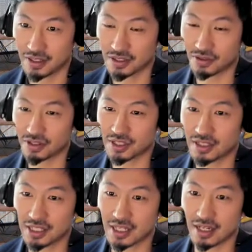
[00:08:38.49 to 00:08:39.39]
So there's a
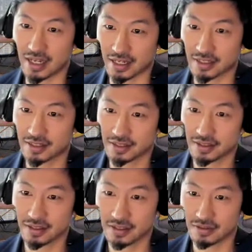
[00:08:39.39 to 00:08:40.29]
disconnect,
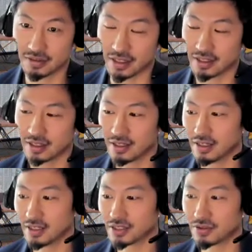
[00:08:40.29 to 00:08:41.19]
right?
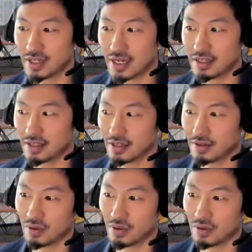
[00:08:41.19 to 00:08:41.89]
So then